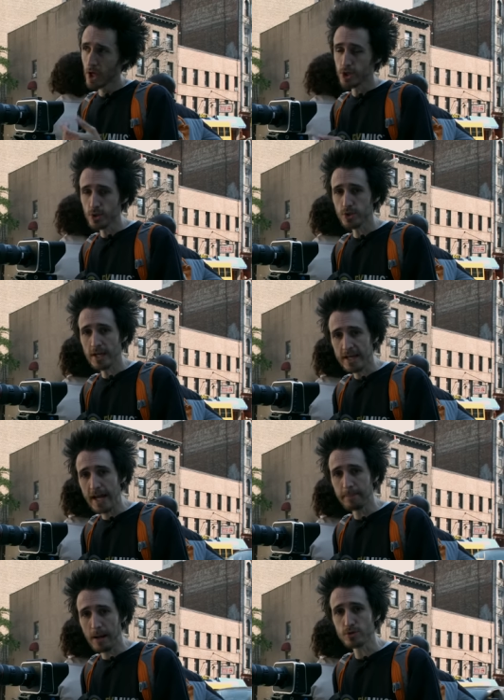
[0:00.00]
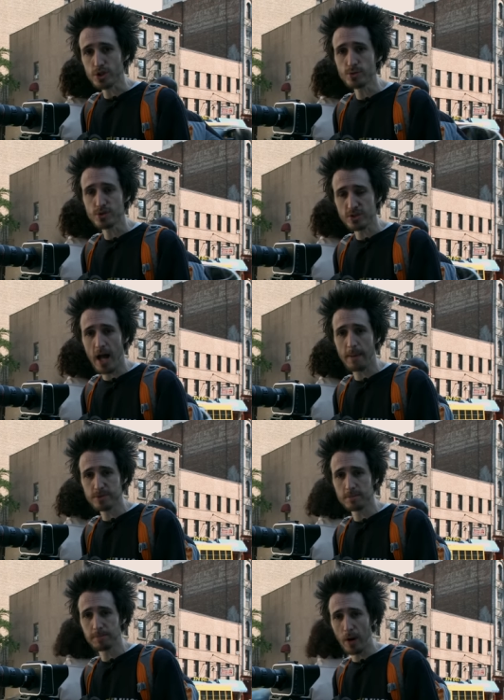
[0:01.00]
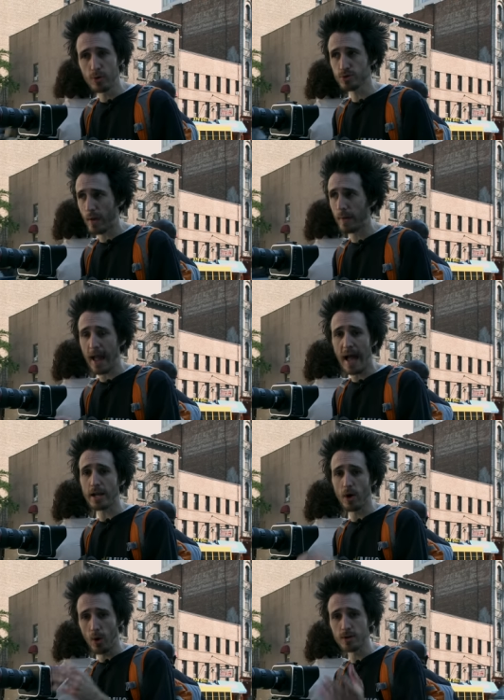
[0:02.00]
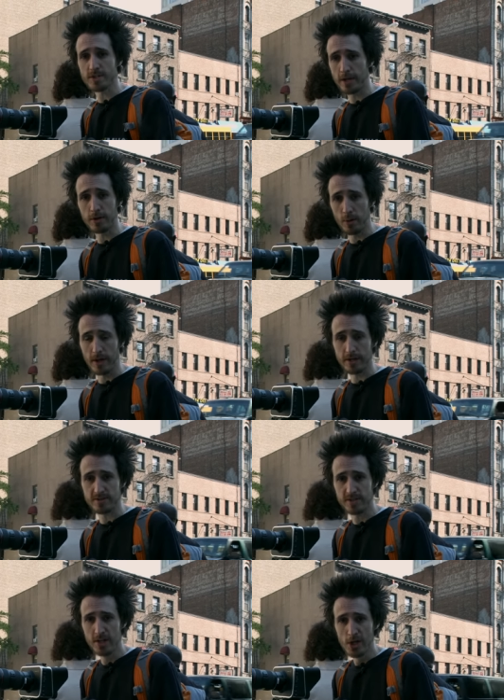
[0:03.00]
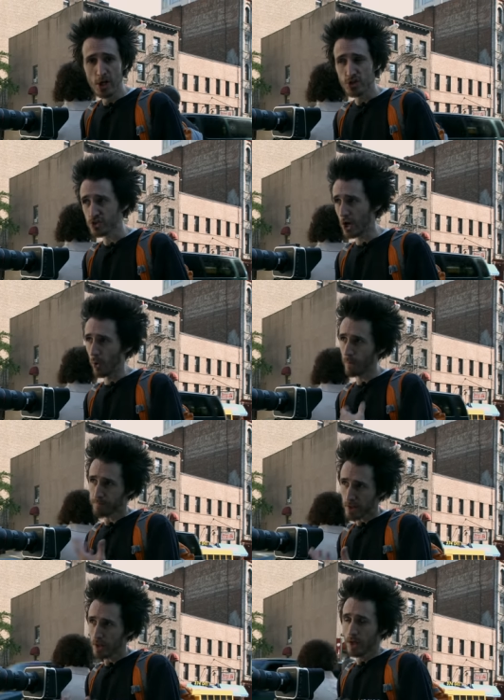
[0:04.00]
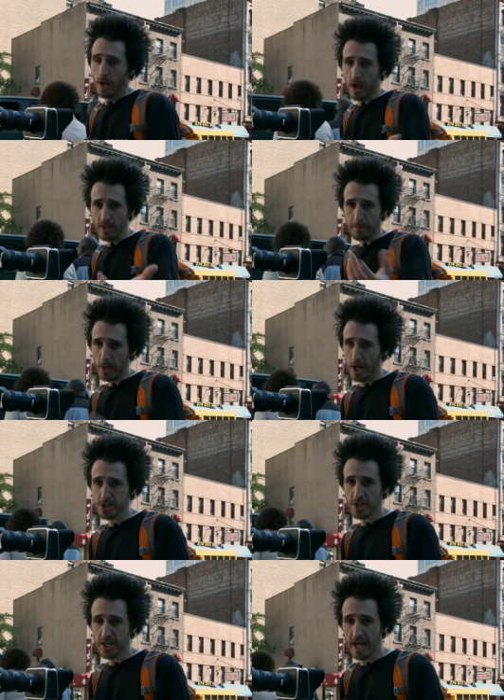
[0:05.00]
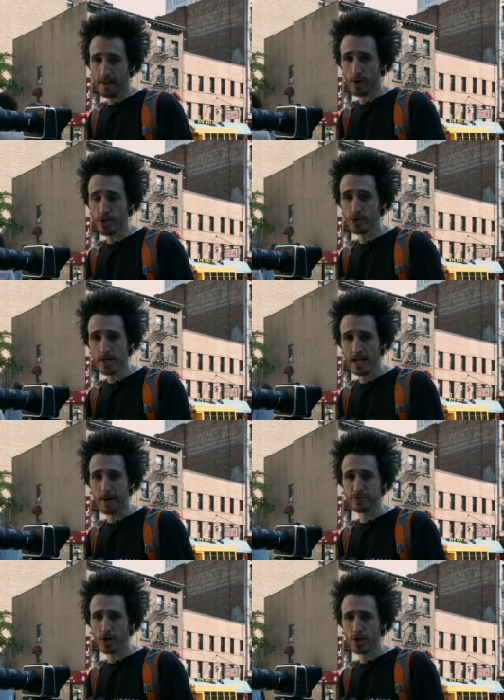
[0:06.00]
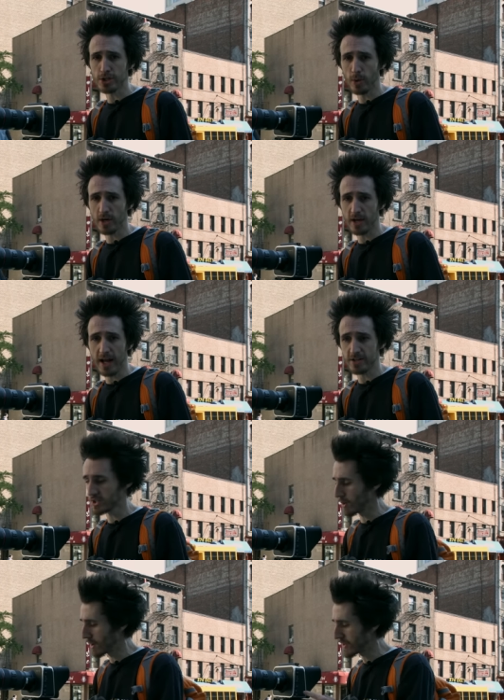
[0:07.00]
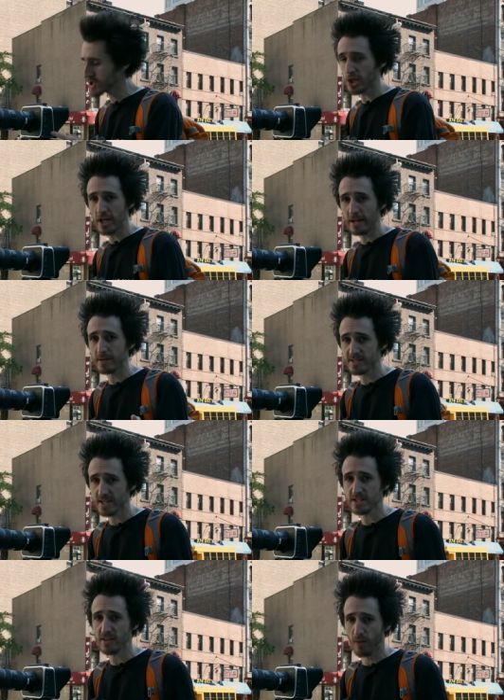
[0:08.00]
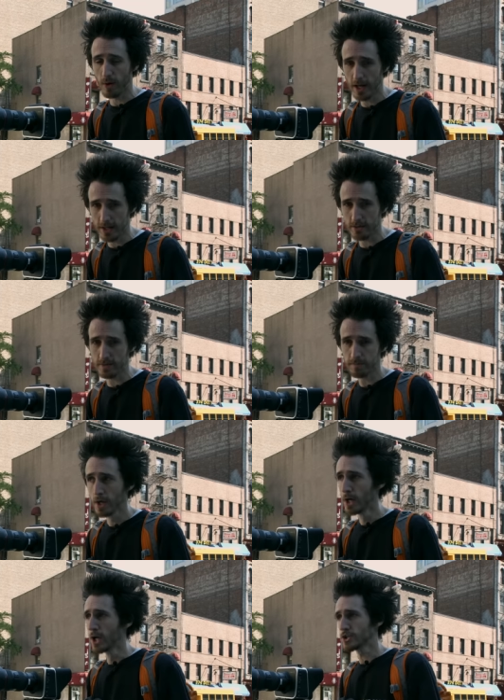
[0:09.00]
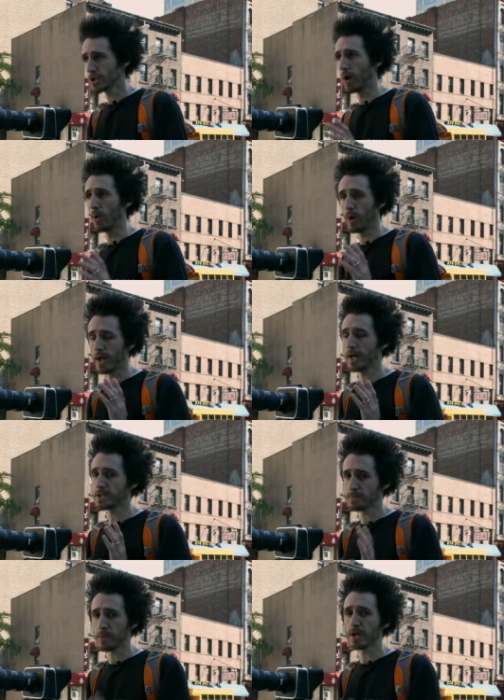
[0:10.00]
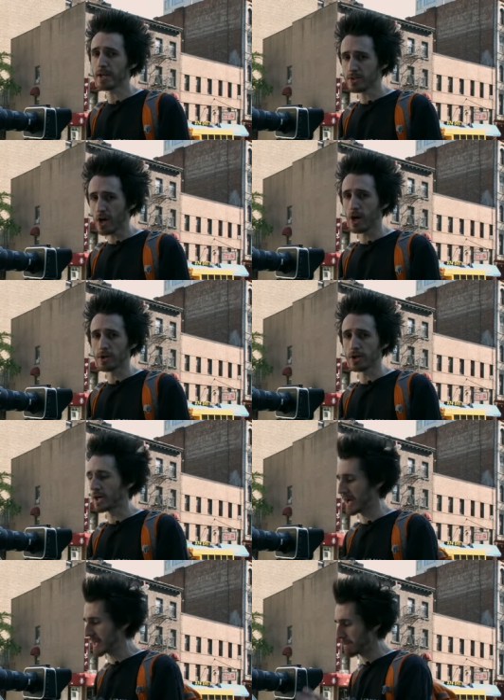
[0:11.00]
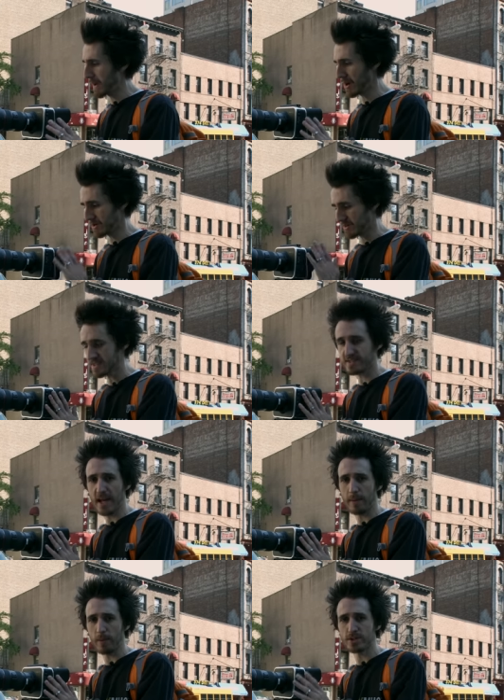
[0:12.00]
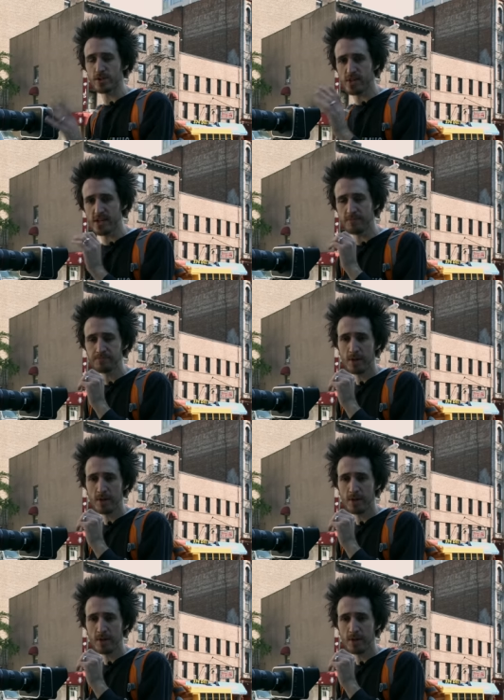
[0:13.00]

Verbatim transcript: you can get about two stops in post without adding a whole ton of noise. So on the production camera, you can get about 3200 ISO, and in this you can get about 6400. So it's pretty darn good. I compared this camera to the